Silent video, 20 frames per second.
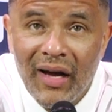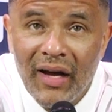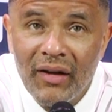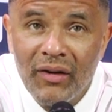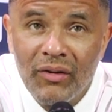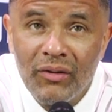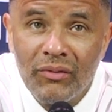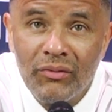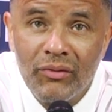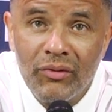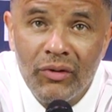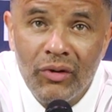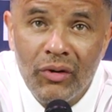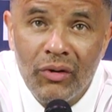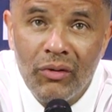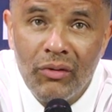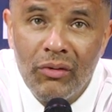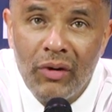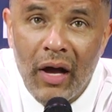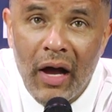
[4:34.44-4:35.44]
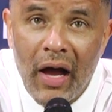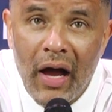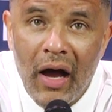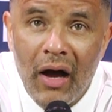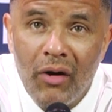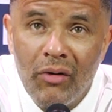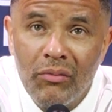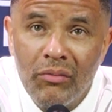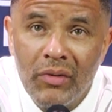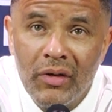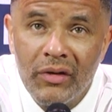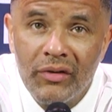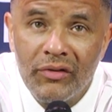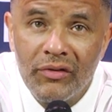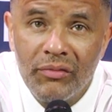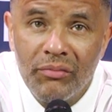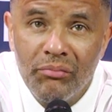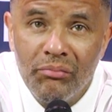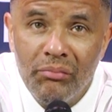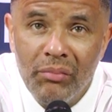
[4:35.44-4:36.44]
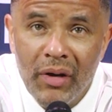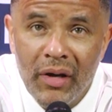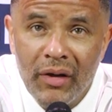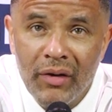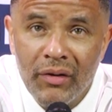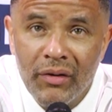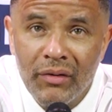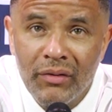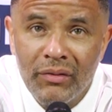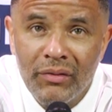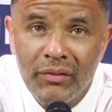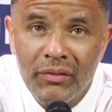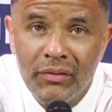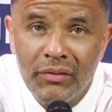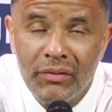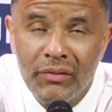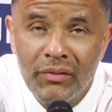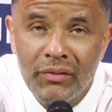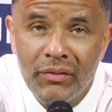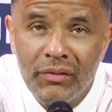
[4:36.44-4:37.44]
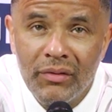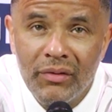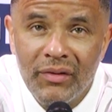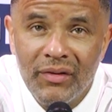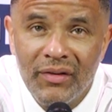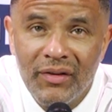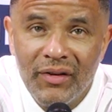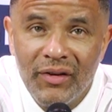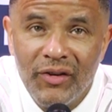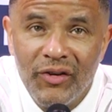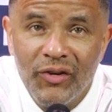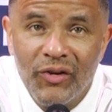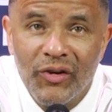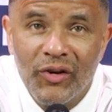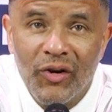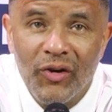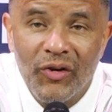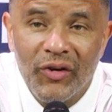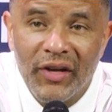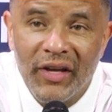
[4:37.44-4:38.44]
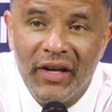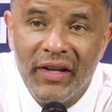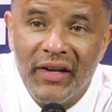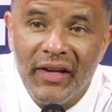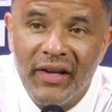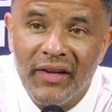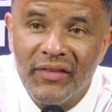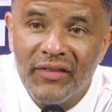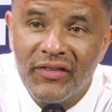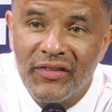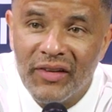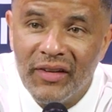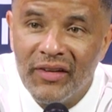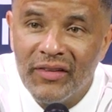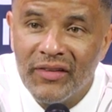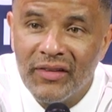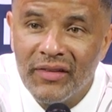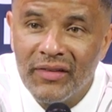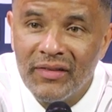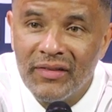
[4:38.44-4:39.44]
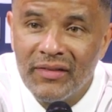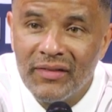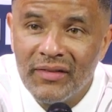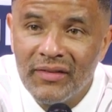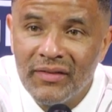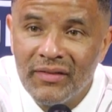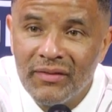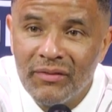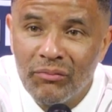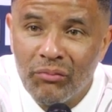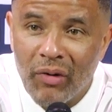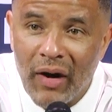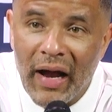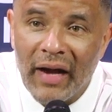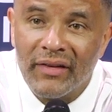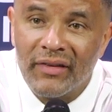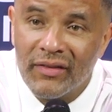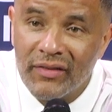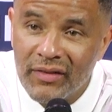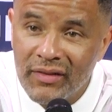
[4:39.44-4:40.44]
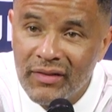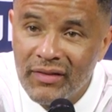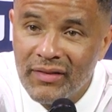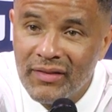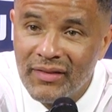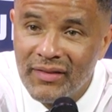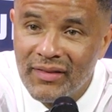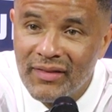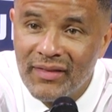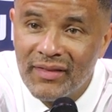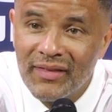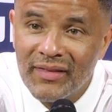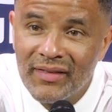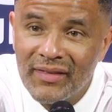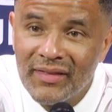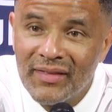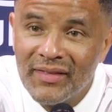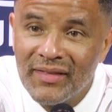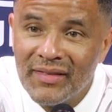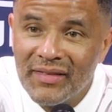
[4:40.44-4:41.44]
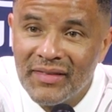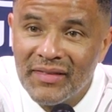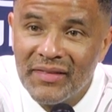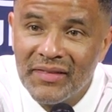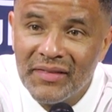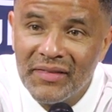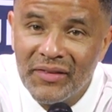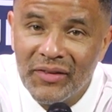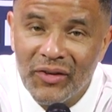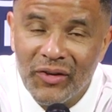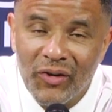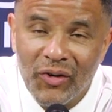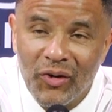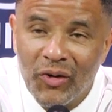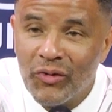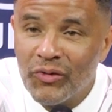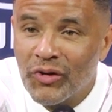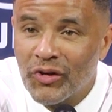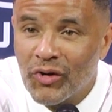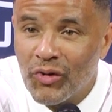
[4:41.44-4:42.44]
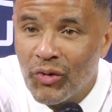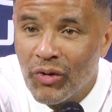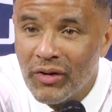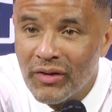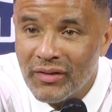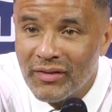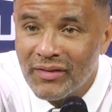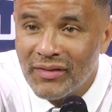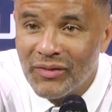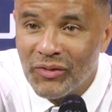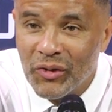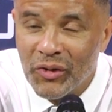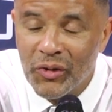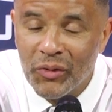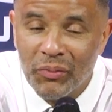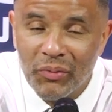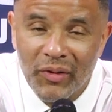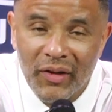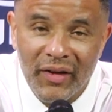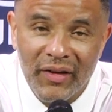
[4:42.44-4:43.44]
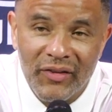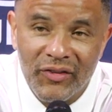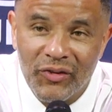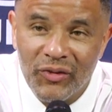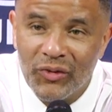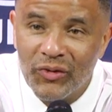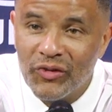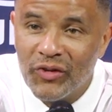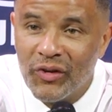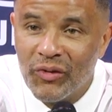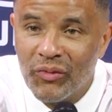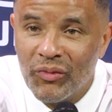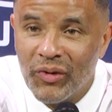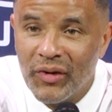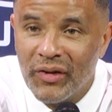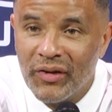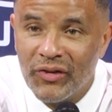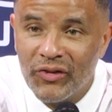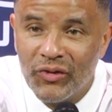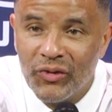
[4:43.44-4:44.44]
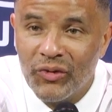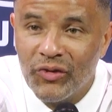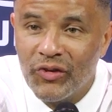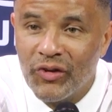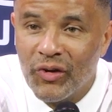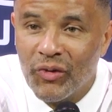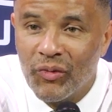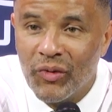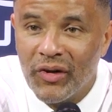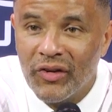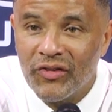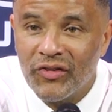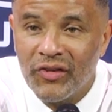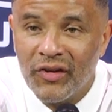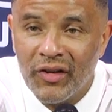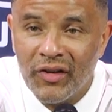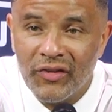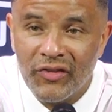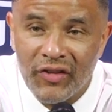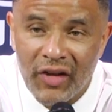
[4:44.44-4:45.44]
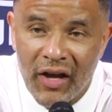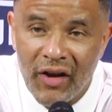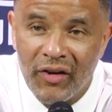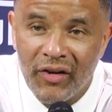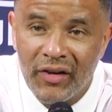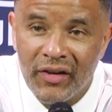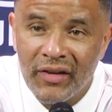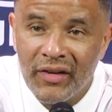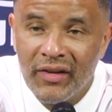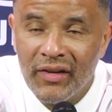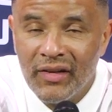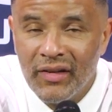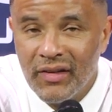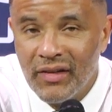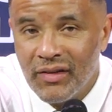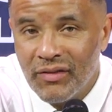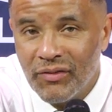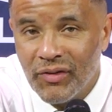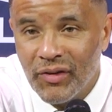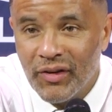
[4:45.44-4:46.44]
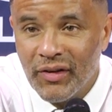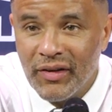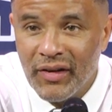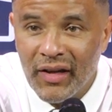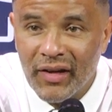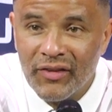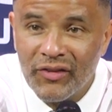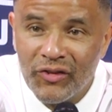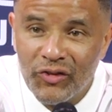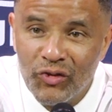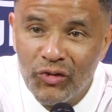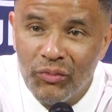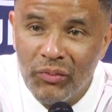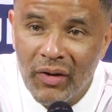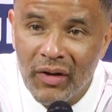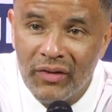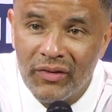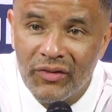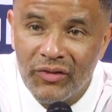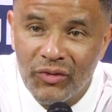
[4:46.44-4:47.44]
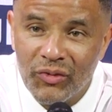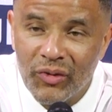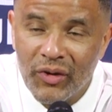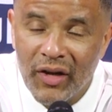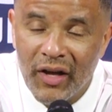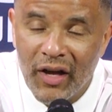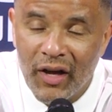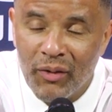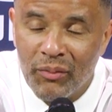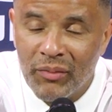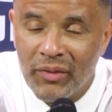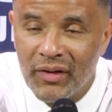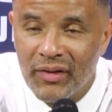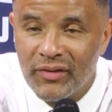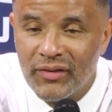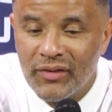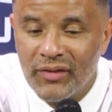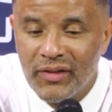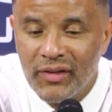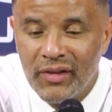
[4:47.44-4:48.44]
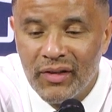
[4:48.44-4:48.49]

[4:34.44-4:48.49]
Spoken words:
don't know how much better you're going to get in season practicing, you know, on the court when you play Tuesday or Wednesday and Saturday for the next 2 months, 2.5 months.